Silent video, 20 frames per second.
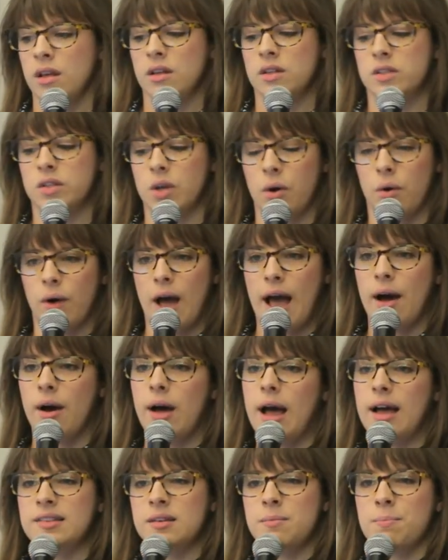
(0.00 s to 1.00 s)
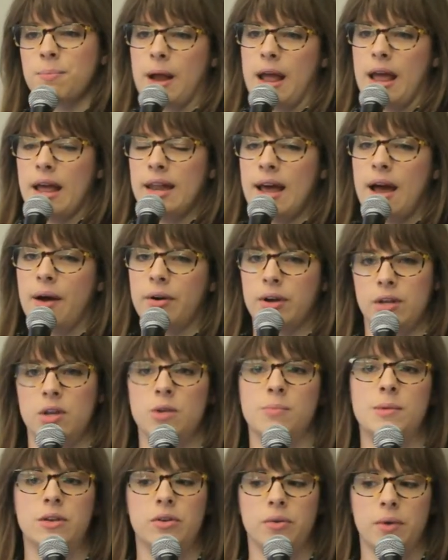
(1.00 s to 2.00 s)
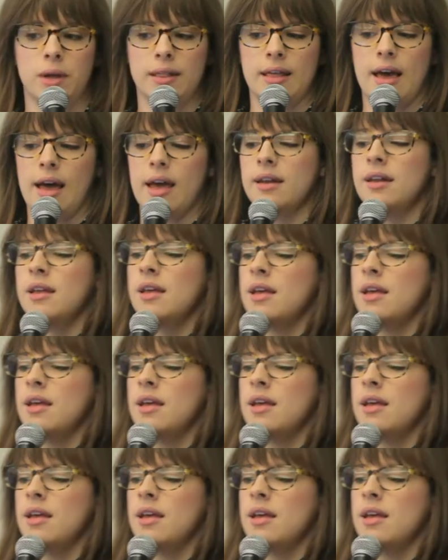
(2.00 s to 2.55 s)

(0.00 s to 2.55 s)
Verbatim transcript: So, how, as a brand, how can you be doing that?